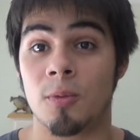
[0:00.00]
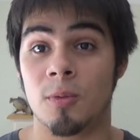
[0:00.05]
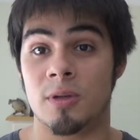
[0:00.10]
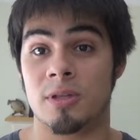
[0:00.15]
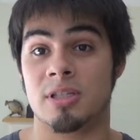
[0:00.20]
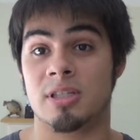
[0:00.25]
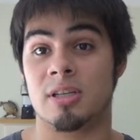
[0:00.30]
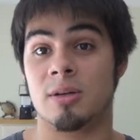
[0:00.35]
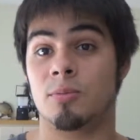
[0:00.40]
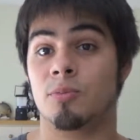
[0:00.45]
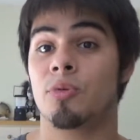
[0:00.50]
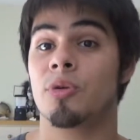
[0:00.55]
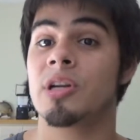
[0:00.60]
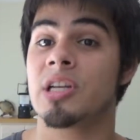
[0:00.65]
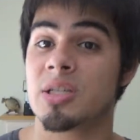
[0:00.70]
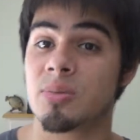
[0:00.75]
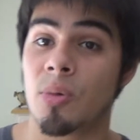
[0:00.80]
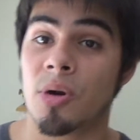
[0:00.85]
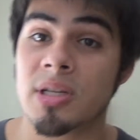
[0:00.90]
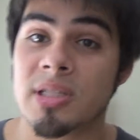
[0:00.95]
was a
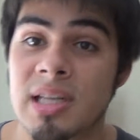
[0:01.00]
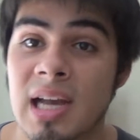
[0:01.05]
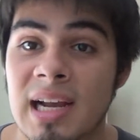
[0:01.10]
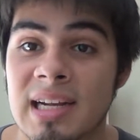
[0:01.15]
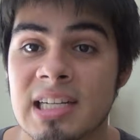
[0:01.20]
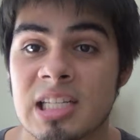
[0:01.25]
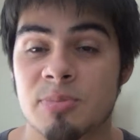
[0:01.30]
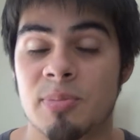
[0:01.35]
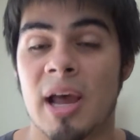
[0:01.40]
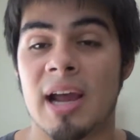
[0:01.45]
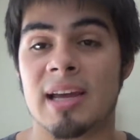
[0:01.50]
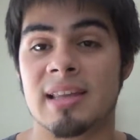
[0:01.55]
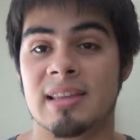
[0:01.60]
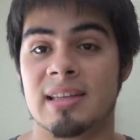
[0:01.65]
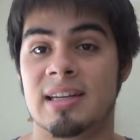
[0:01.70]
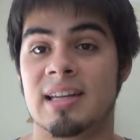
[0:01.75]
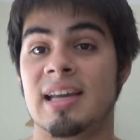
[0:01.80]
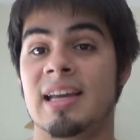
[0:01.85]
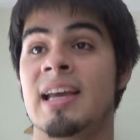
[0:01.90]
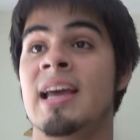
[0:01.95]
pretty smart scientist back in
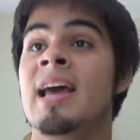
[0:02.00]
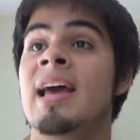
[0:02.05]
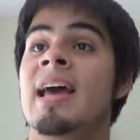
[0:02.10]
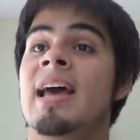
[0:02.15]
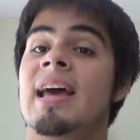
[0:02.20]
the day,